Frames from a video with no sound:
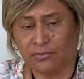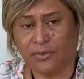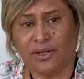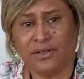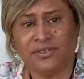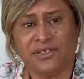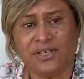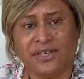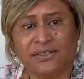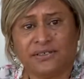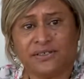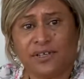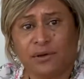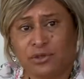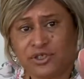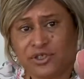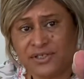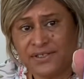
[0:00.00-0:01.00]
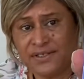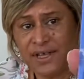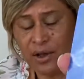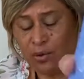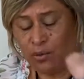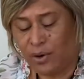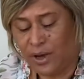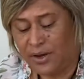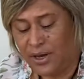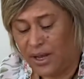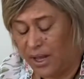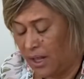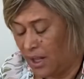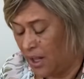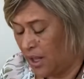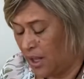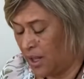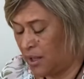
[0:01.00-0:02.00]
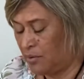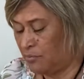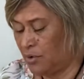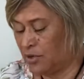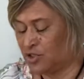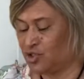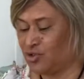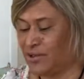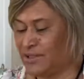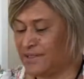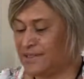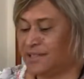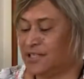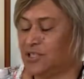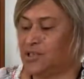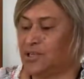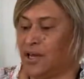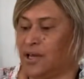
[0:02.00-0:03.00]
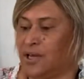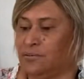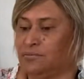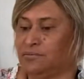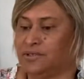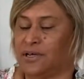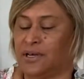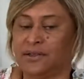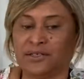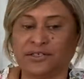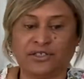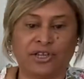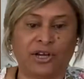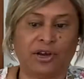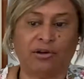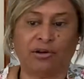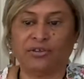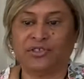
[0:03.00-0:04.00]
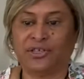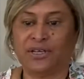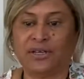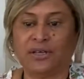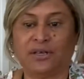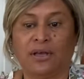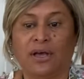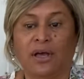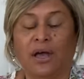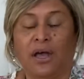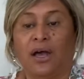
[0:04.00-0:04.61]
deck, so which is that one, and my trusty other tarot deck